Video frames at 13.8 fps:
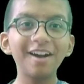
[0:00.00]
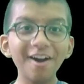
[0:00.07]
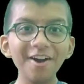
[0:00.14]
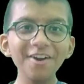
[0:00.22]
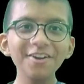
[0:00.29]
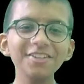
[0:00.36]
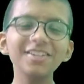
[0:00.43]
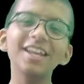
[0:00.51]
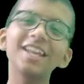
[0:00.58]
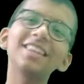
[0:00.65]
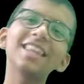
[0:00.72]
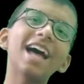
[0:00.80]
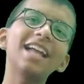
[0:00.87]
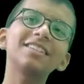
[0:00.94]
Understand
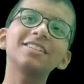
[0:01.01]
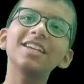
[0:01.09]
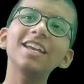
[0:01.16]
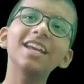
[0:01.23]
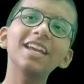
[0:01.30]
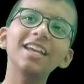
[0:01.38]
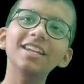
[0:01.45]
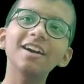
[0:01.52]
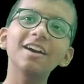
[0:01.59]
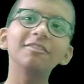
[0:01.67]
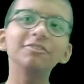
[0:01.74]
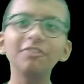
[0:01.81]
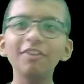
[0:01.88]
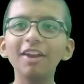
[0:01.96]
that in a
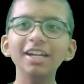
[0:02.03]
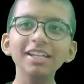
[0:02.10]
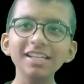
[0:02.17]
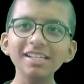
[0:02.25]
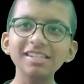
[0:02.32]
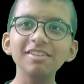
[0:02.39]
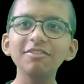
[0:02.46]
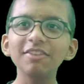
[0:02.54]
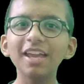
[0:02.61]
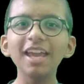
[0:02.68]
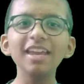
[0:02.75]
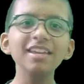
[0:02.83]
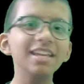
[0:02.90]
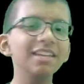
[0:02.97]
very easy way,